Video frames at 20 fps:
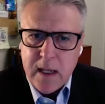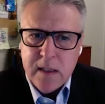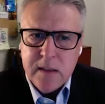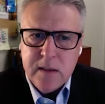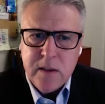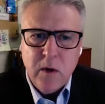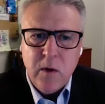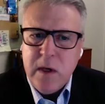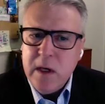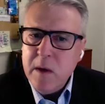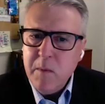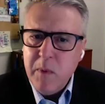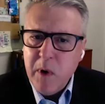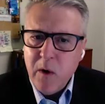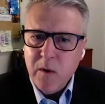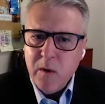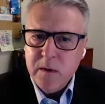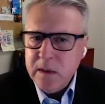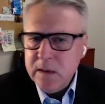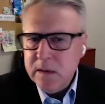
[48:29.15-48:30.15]
So he
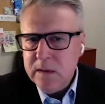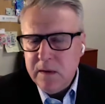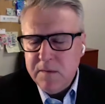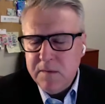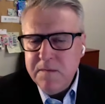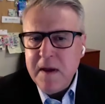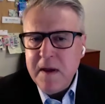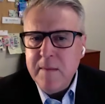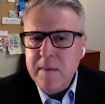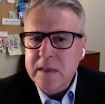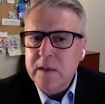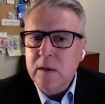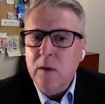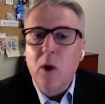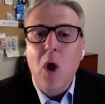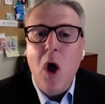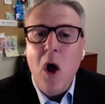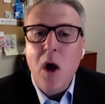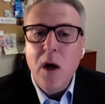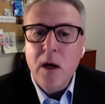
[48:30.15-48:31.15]
composes the famous
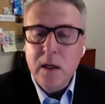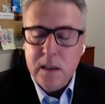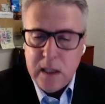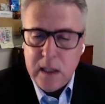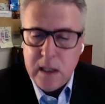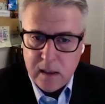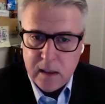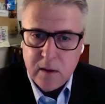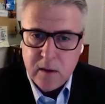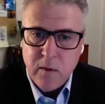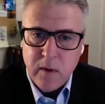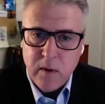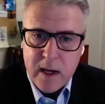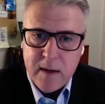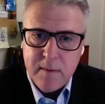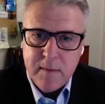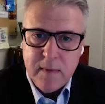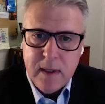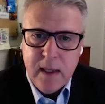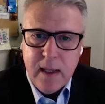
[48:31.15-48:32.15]
long telegram.